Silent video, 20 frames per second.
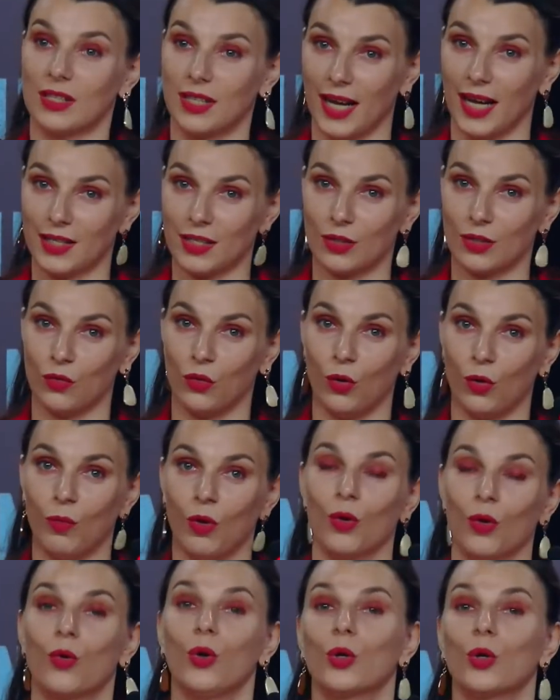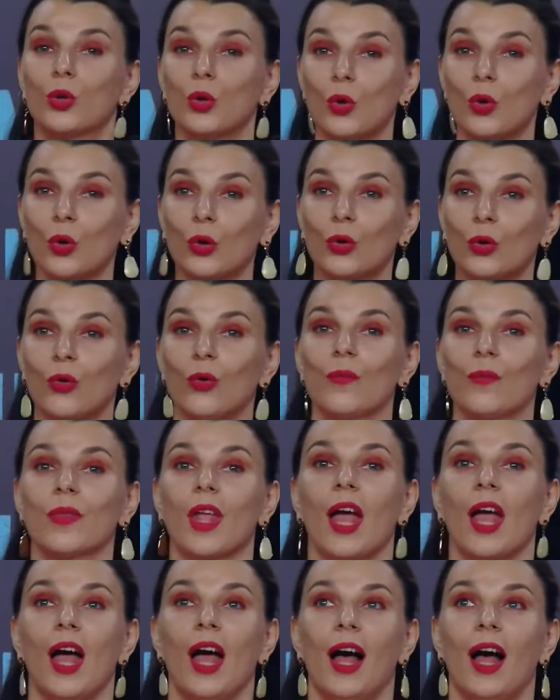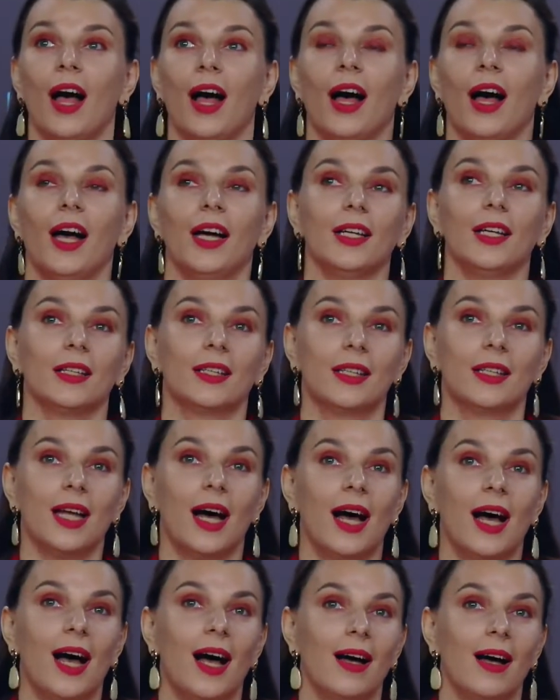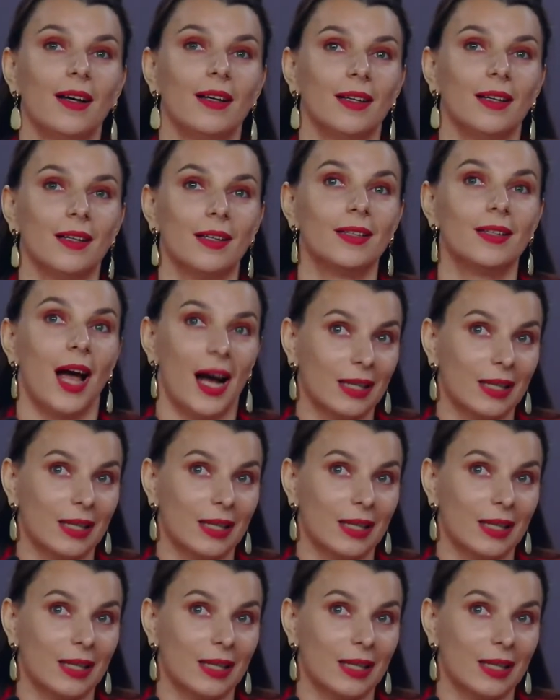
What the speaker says: Chapter number 2 is devoted to literature, music, art,